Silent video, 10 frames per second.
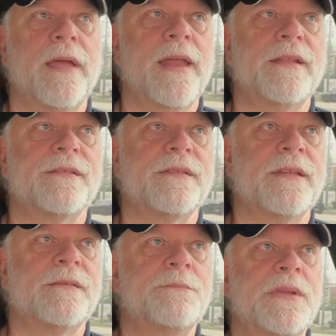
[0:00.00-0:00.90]
And it's
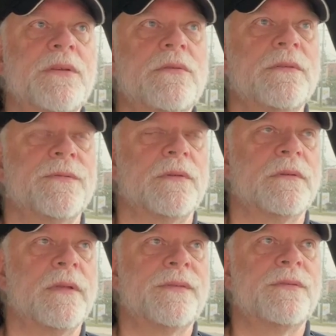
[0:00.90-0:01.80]
it's
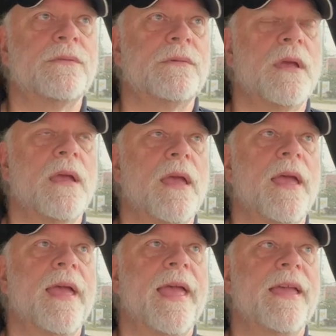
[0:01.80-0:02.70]
beautiful as you
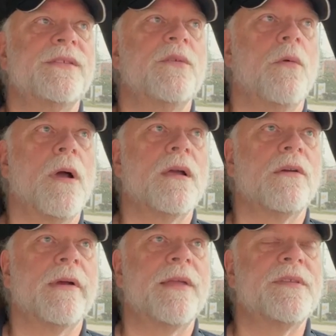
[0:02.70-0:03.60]
as you walk
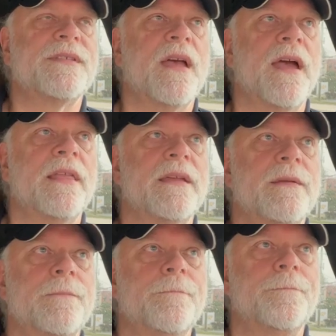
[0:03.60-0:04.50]
around this island.